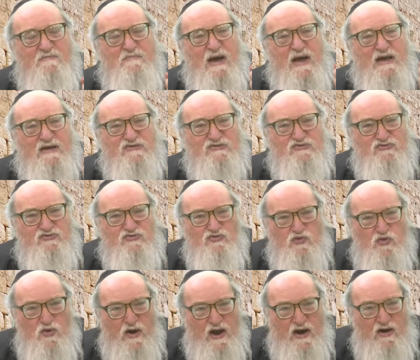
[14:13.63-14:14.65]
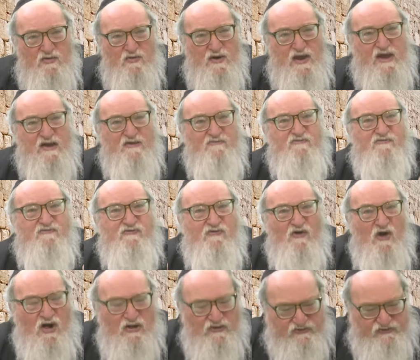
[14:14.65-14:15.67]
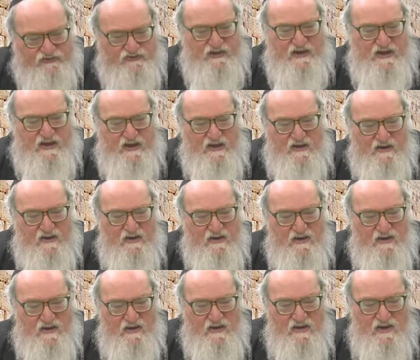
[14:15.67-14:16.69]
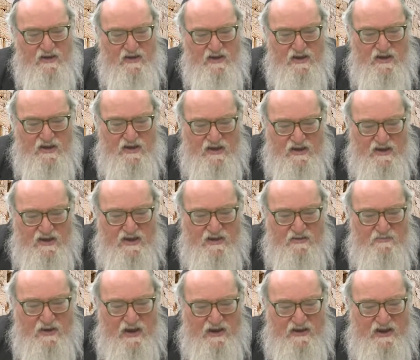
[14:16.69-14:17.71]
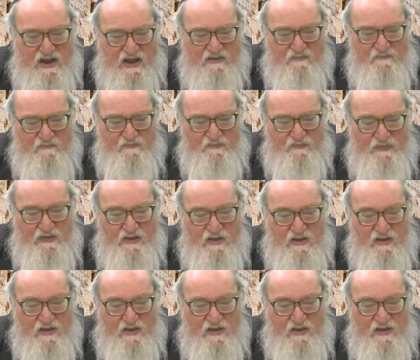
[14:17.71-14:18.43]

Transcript: by swearing falsely in my name.